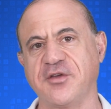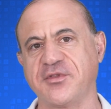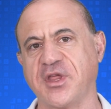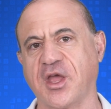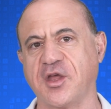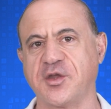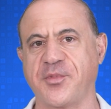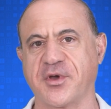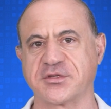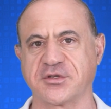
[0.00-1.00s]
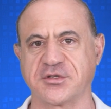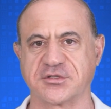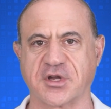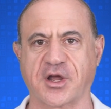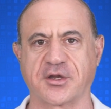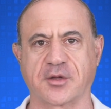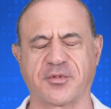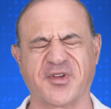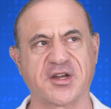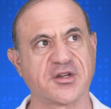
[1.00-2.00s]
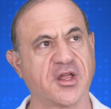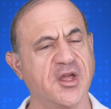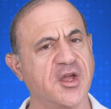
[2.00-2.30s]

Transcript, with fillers: even the AWS Solutions Architect Professional